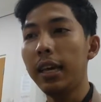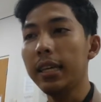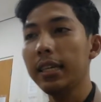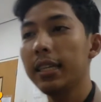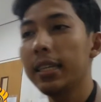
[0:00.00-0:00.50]

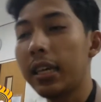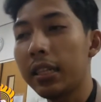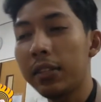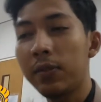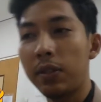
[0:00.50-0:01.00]
8,
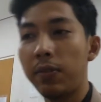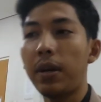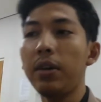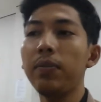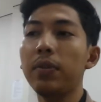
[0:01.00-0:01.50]

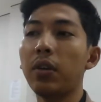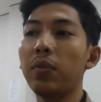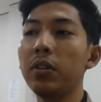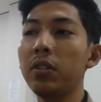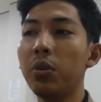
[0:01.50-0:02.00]
1955,
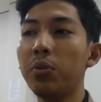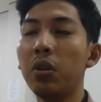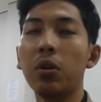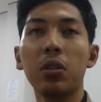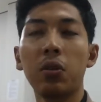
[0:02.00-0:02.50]
revolutionary
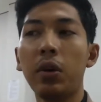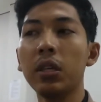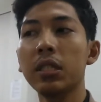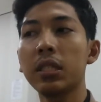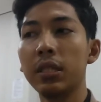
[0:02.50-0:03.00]
computer that
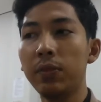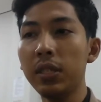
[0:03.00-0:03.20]
was